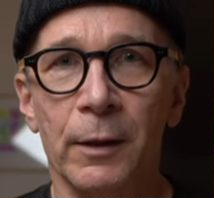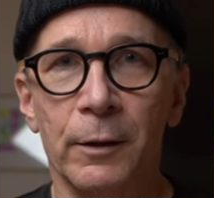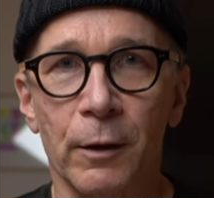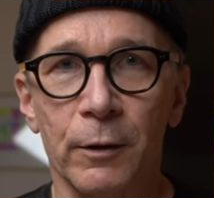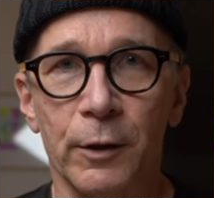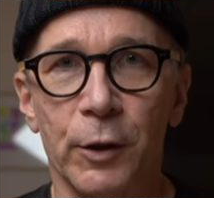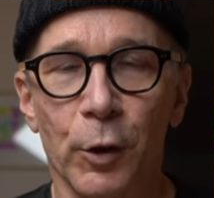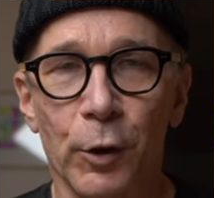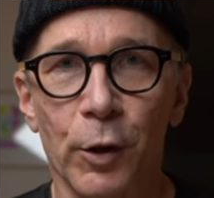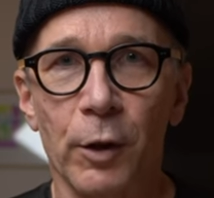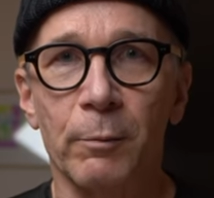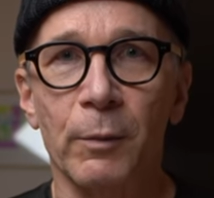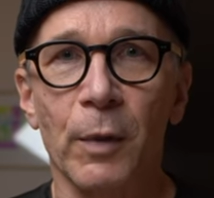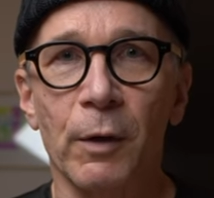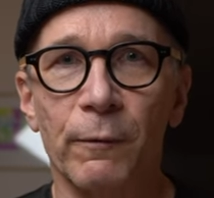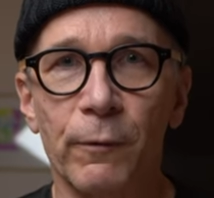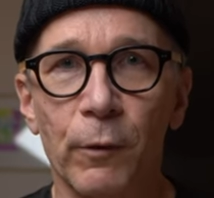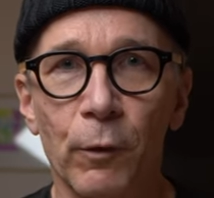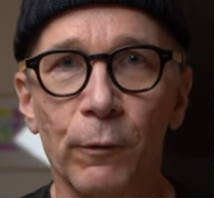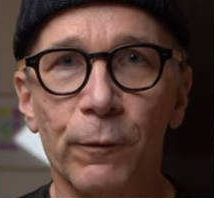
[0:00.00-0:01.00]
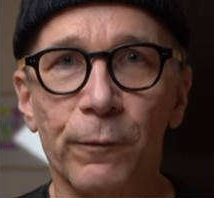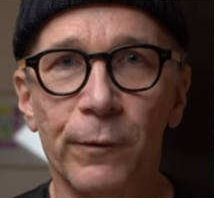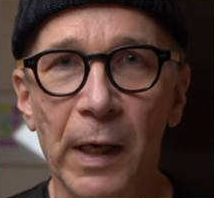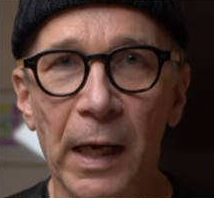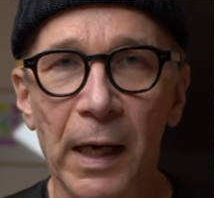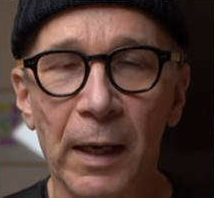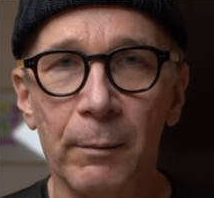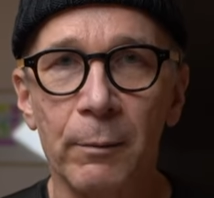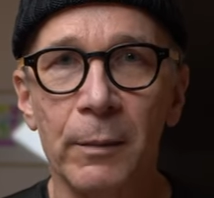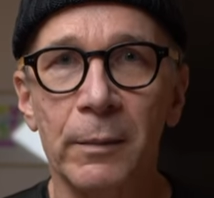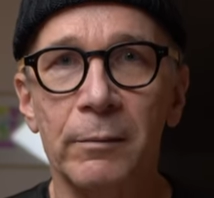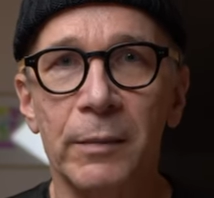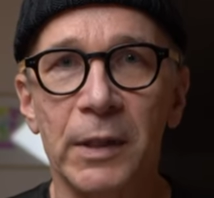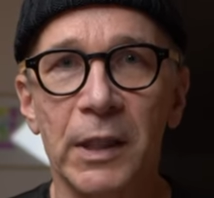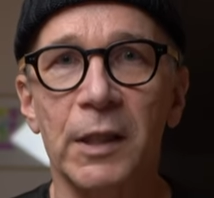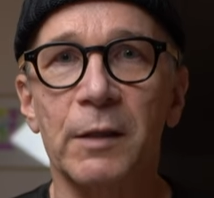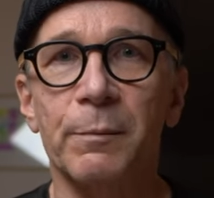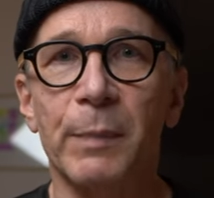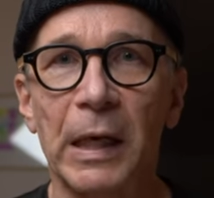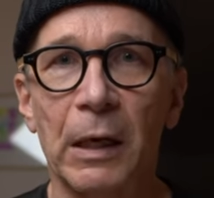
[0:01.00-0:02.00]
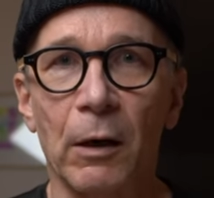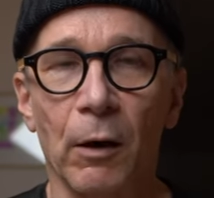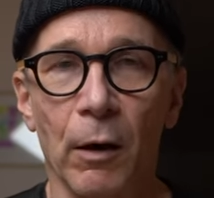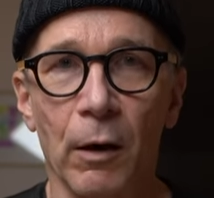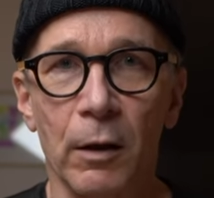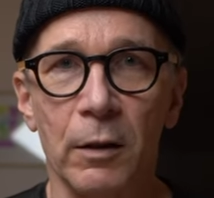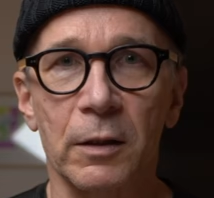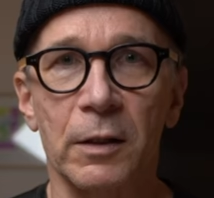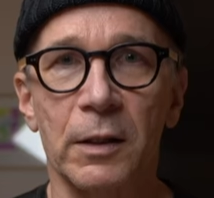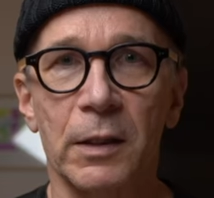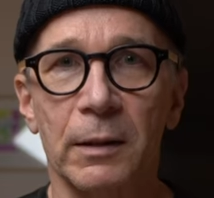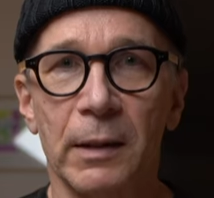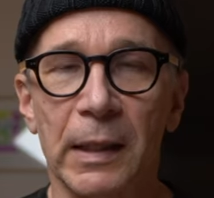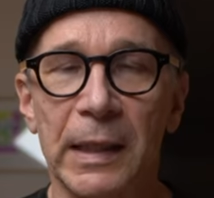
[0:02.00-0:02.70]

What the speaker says: the term full frame just because